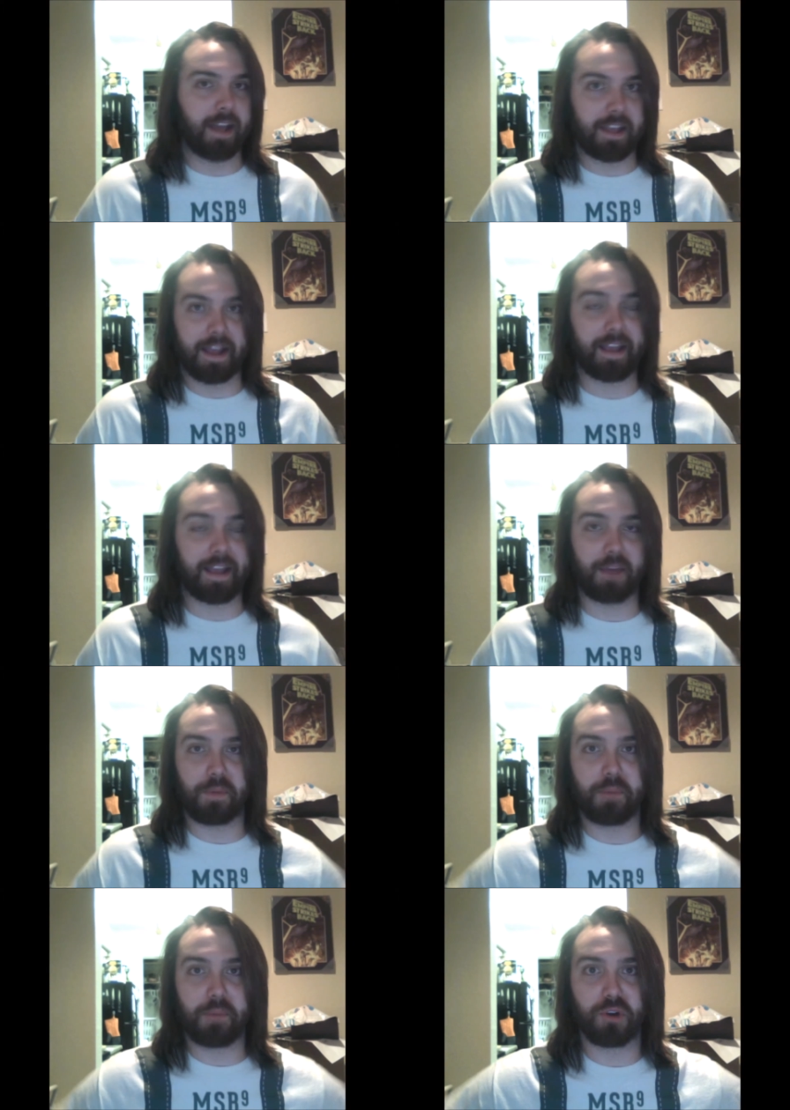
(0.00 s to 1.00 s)
I can't
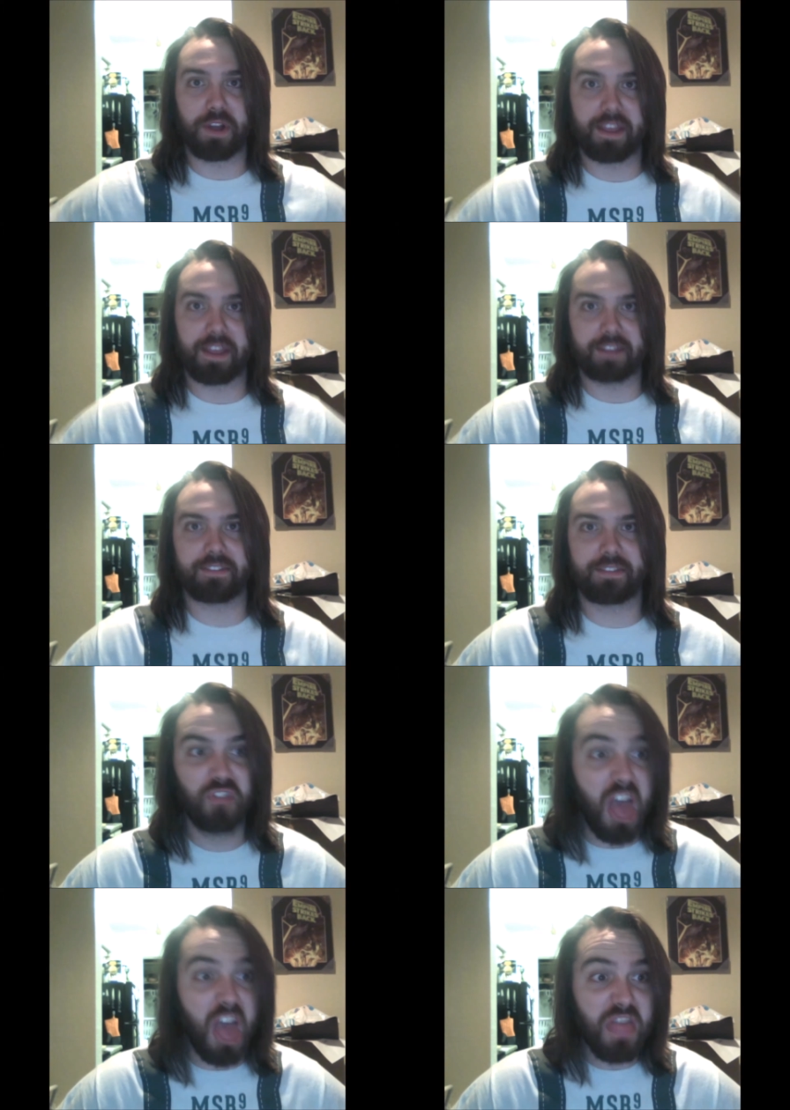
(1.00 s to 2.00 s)
remember. I think it's
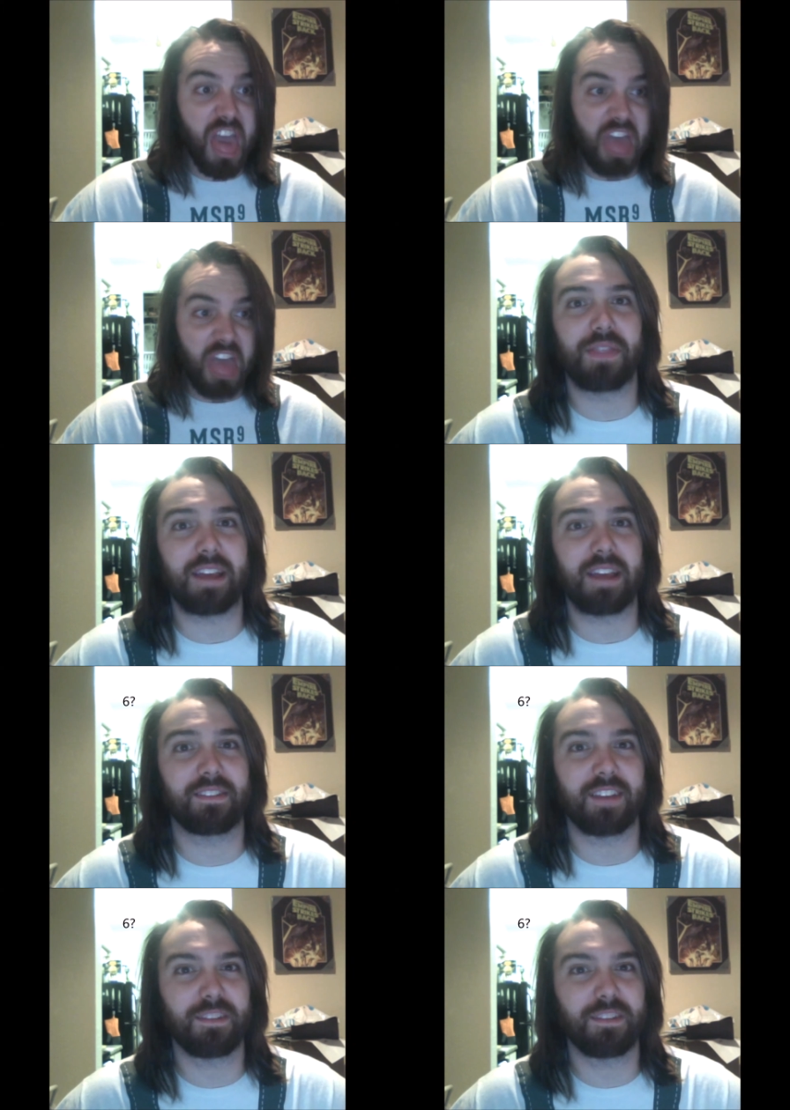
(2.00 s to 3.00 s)
I think
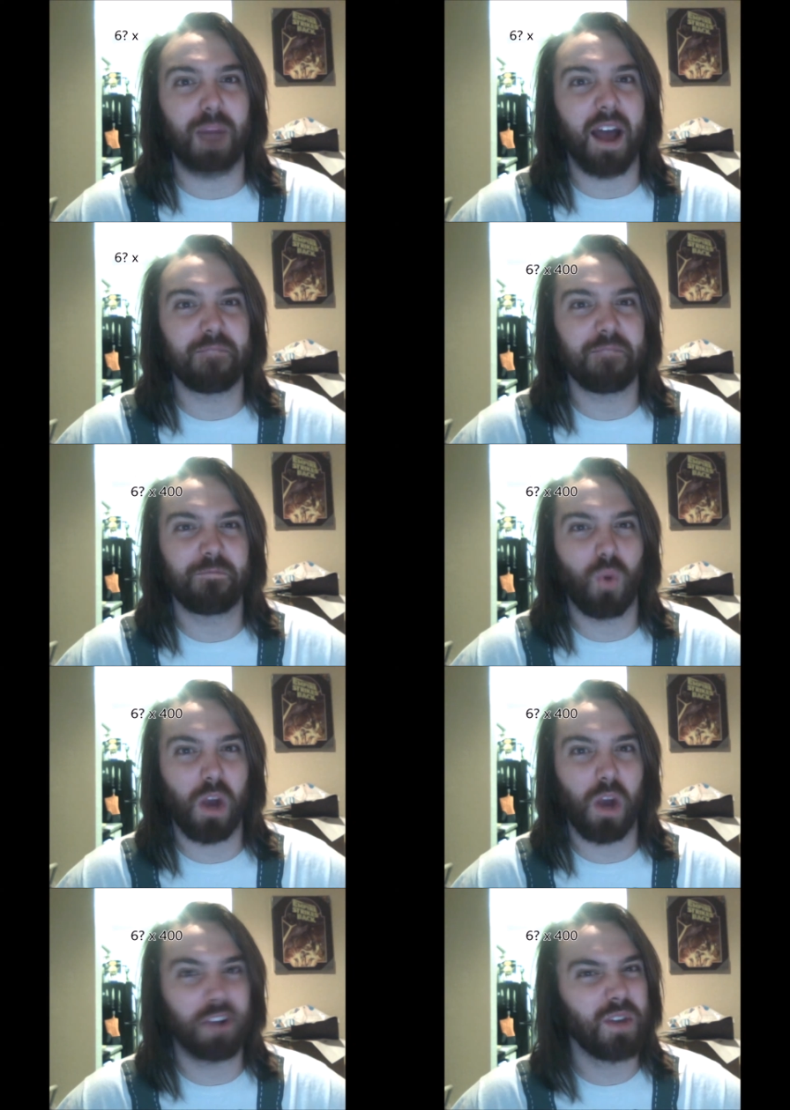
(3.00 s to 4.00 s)
six by four
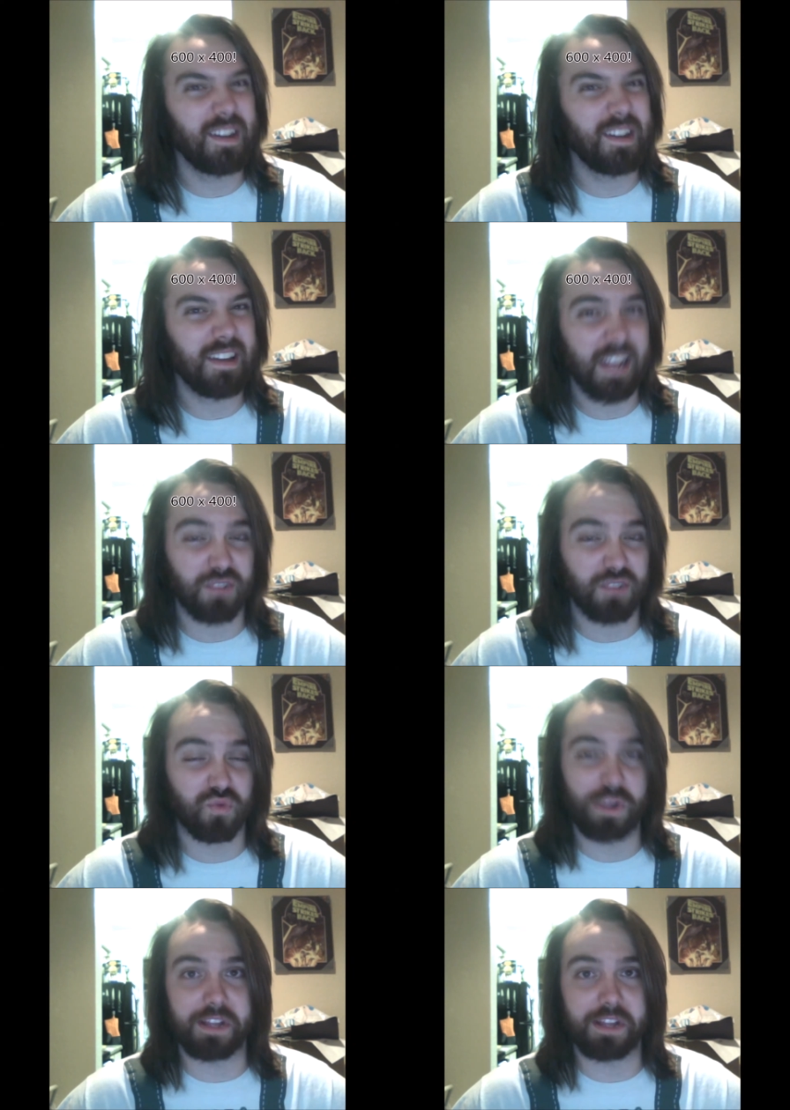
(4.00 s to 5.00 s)
hundred. It's
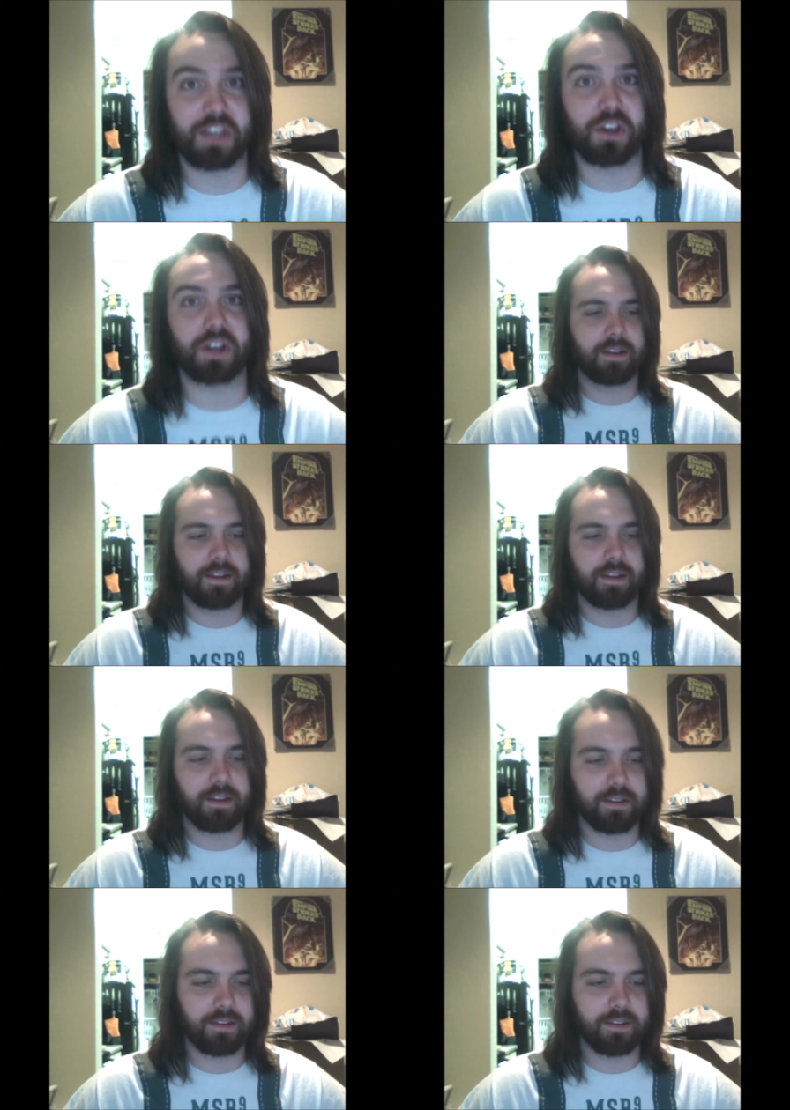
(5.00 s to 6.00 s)
really good
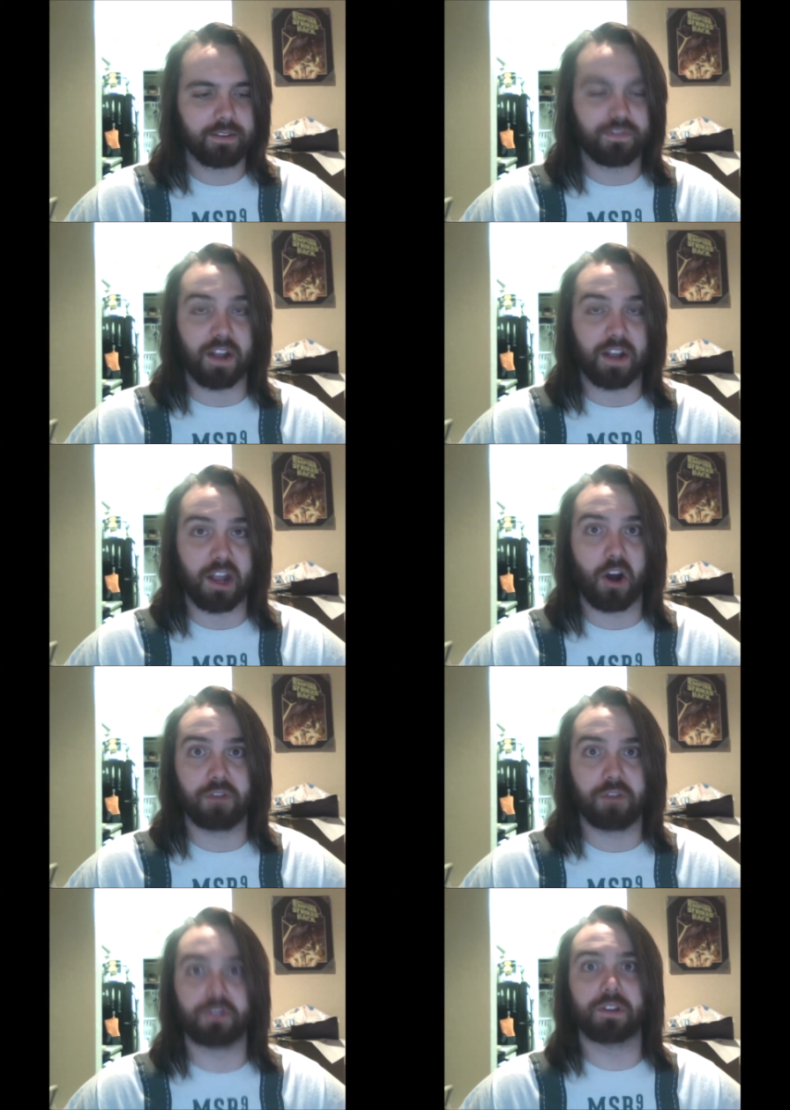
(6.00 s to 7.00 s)
fucking
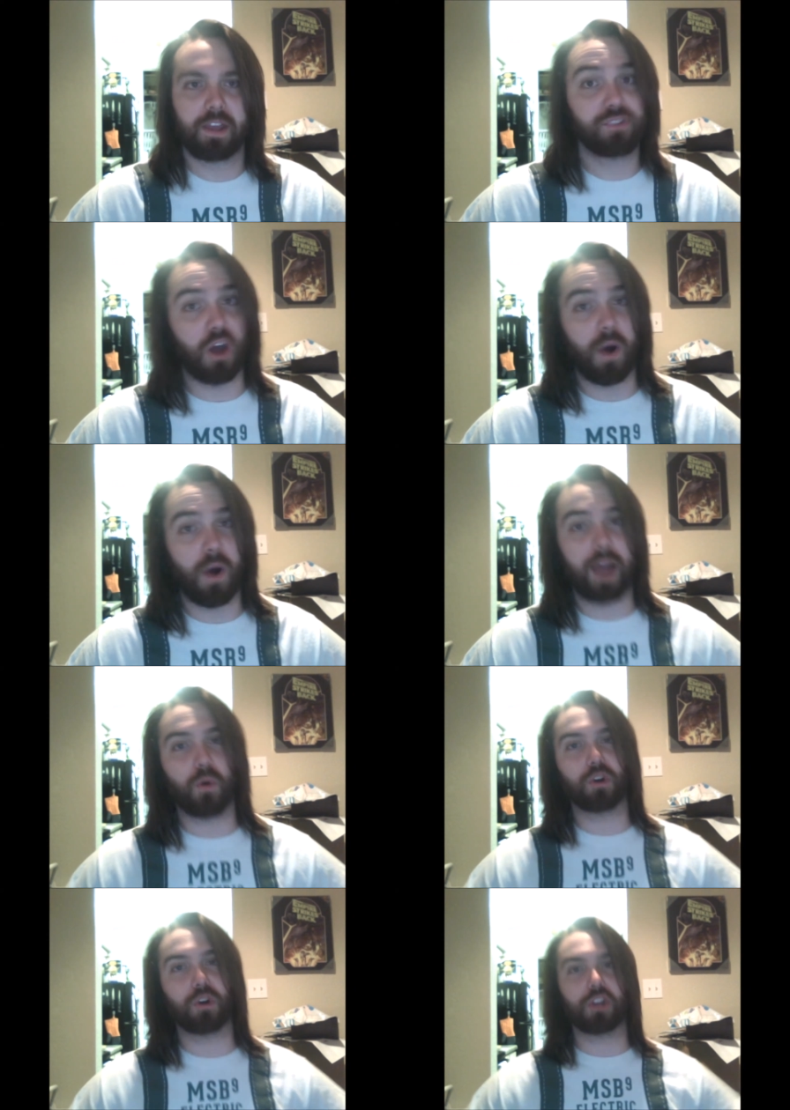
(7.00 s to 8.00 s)
awful. So I
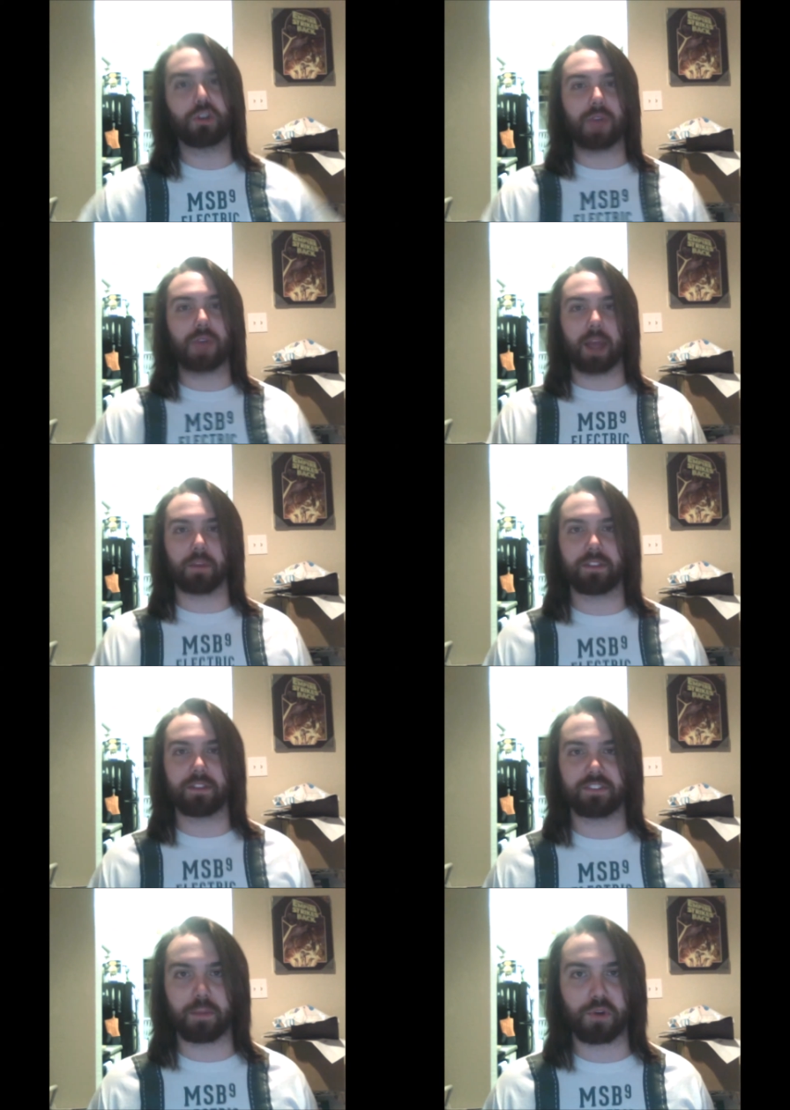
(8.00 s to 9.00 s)
ordered a new camera
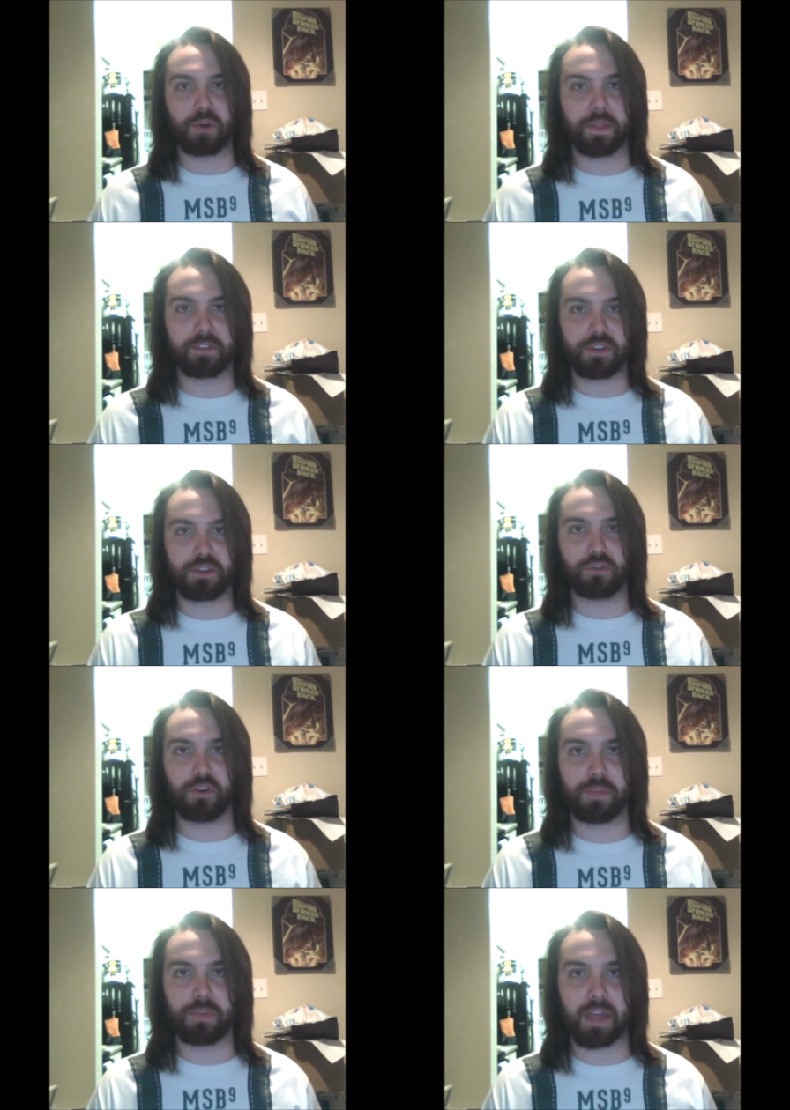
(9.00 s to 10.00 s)
since I'm doing this
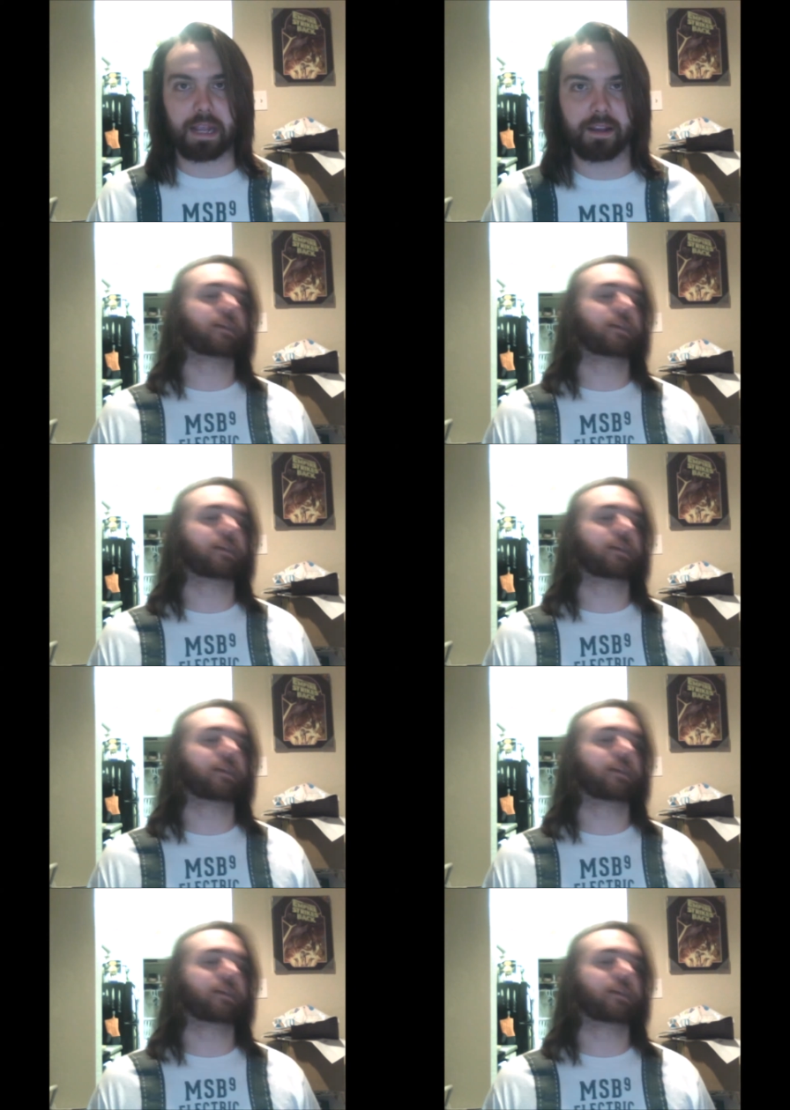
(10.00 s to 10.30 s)
YouTube thing,